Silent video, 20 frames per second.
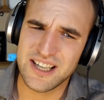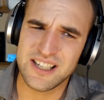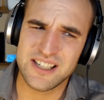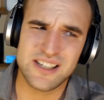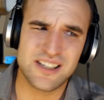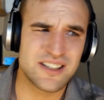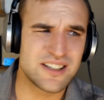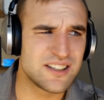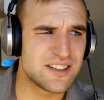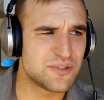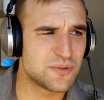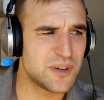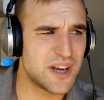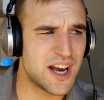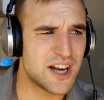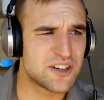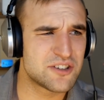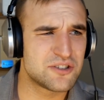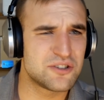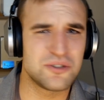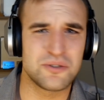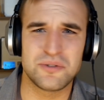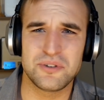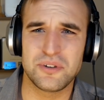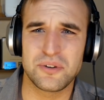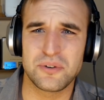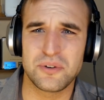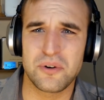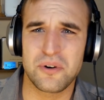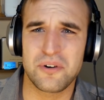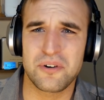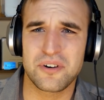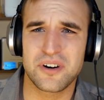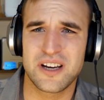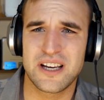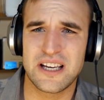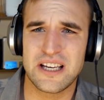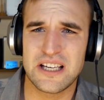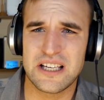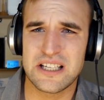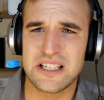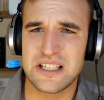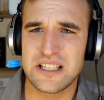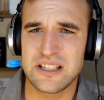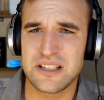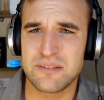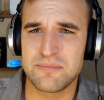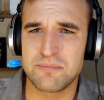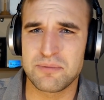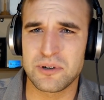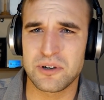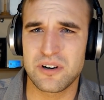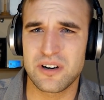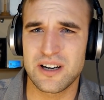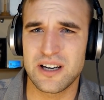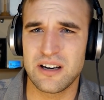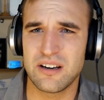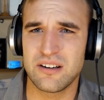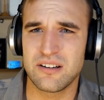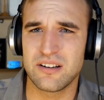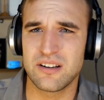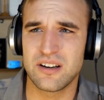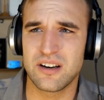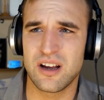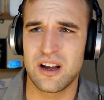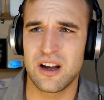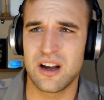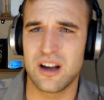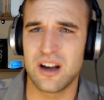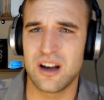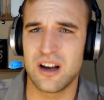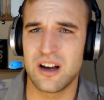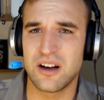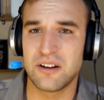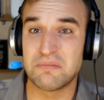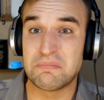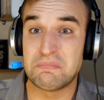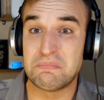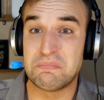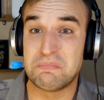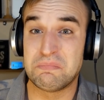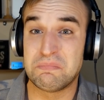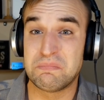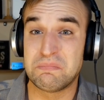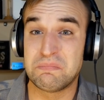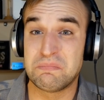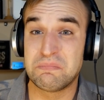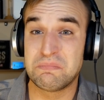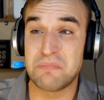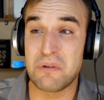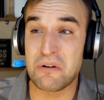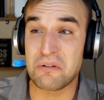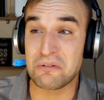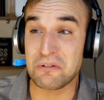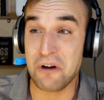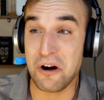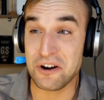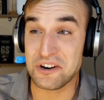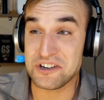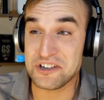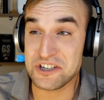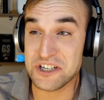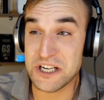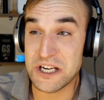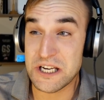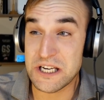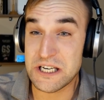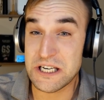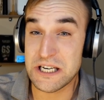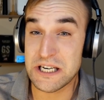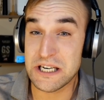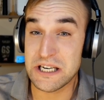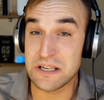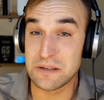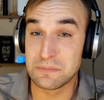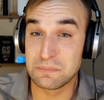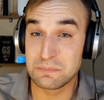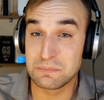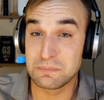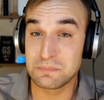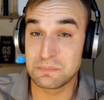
and we had to do New Yorkian, Brooklyn, Russian.